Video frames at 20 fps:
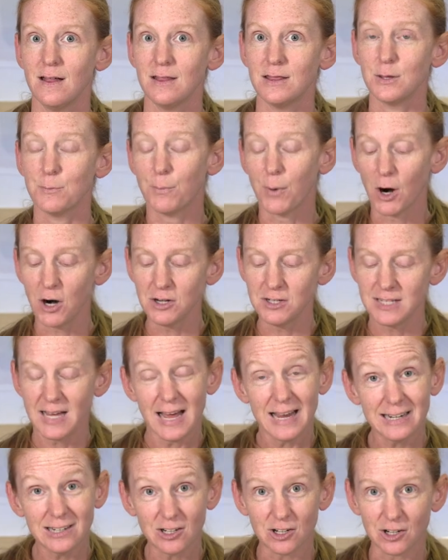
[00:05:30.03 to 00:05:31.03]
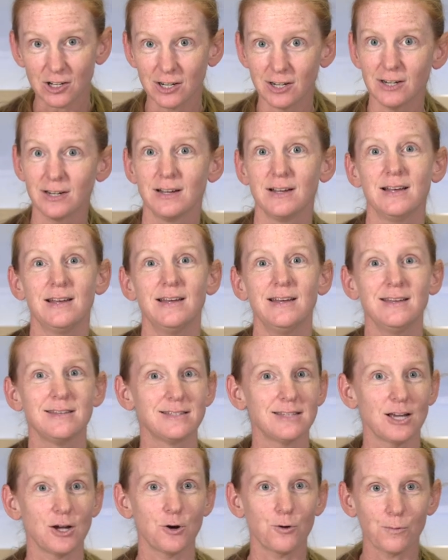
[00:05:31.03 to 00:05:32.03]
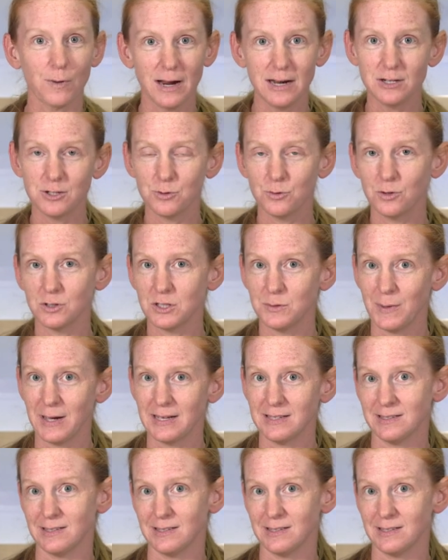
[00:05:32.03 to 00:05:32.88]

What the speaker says: The bartender is a great tool to make